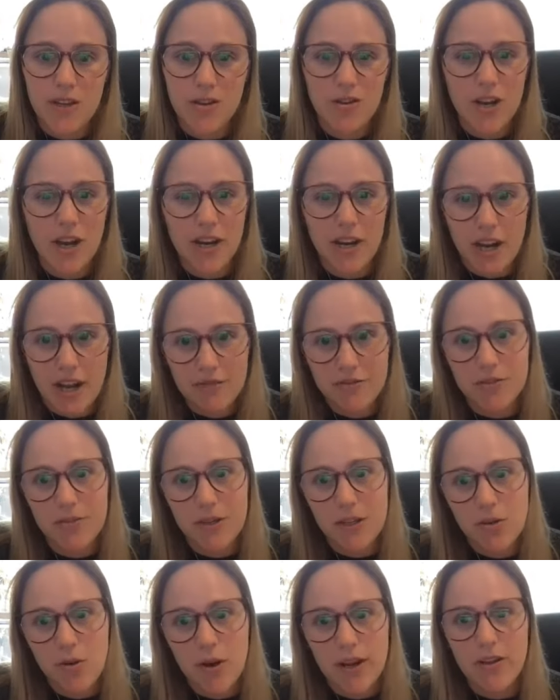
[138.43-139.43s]
You kind of have to
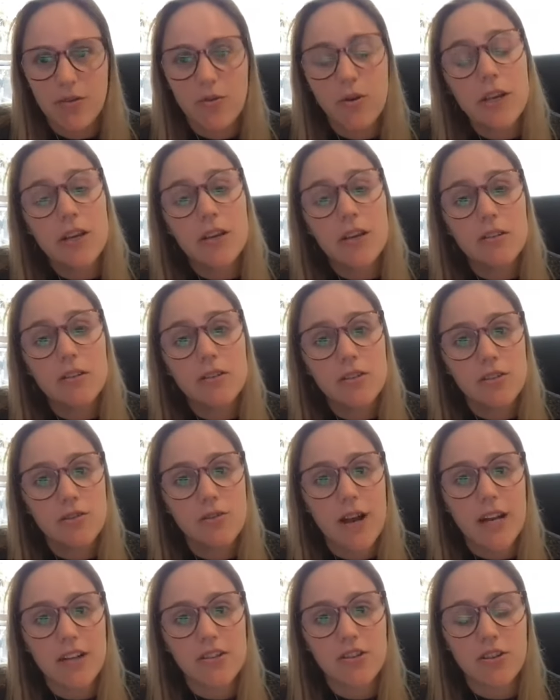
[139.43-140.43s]
be quite quick to
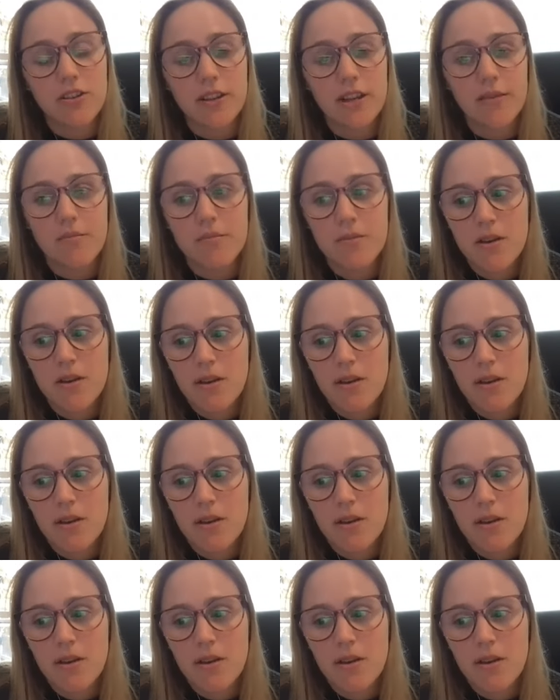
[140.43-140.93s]
act on them,